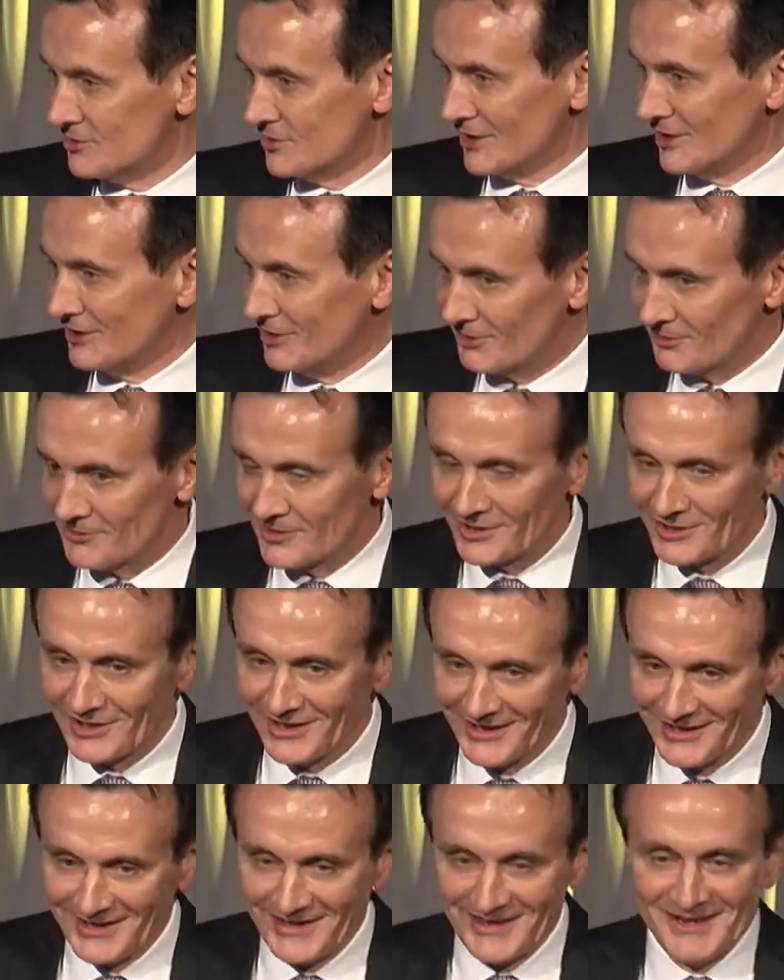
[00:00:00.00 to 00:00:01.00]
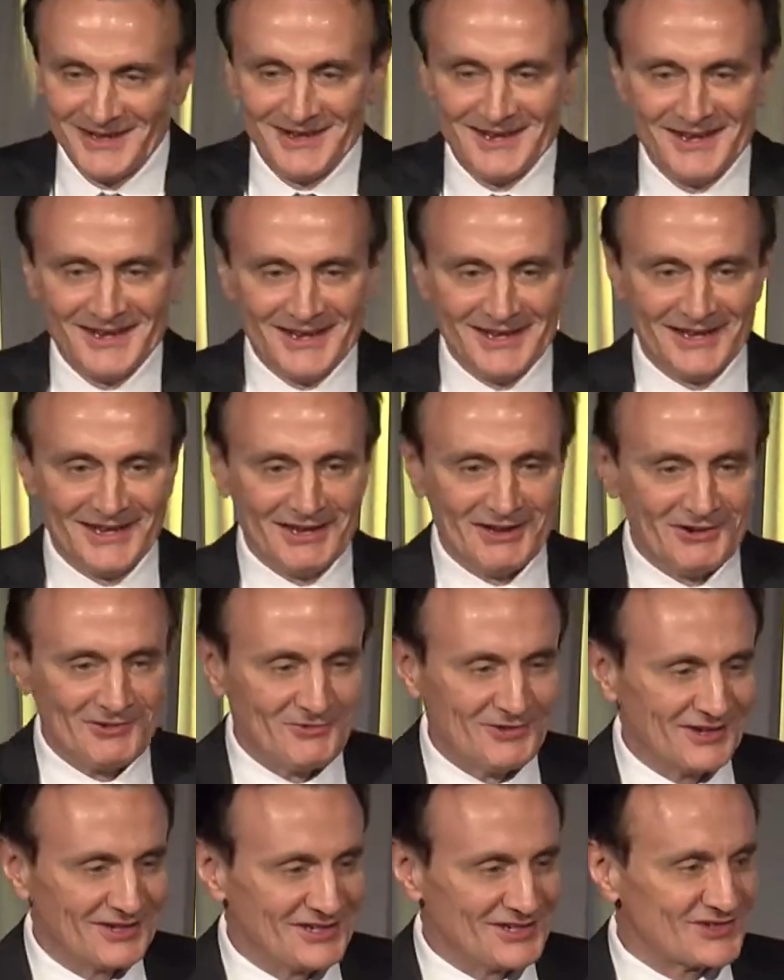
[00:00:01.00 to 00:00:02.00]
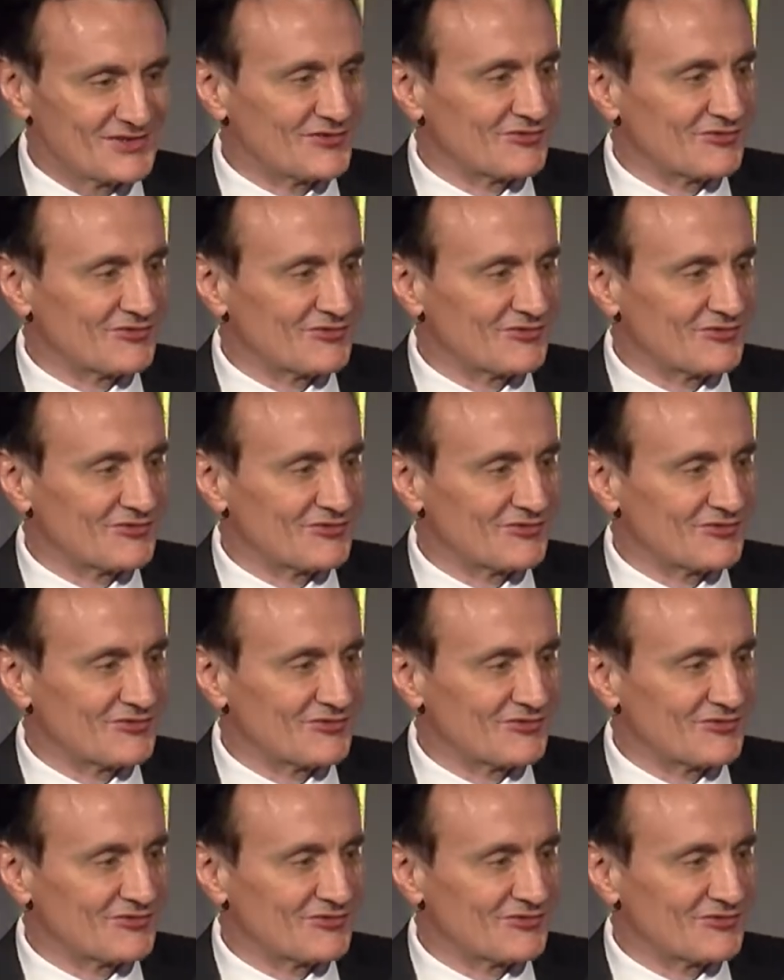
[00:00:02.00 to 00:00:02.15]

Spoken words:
He didn't want his